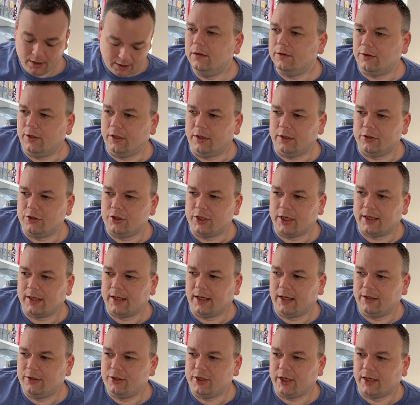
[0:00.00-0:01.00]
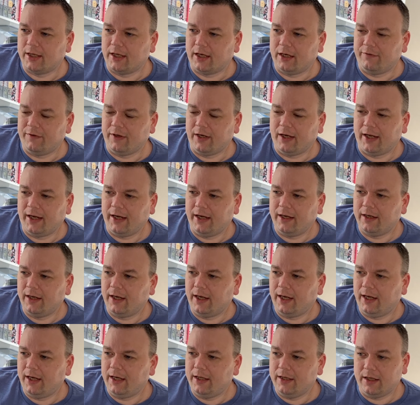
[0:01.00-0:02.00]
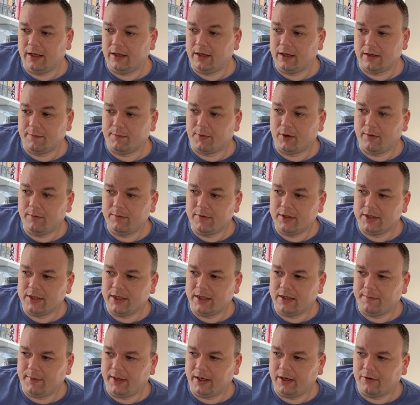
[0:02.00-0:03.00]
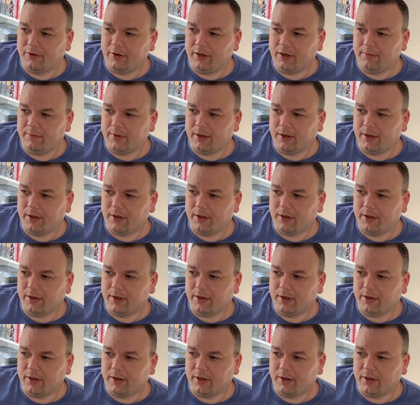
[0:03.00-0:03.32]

So you can check that if you like. And then at the bottom you see the big green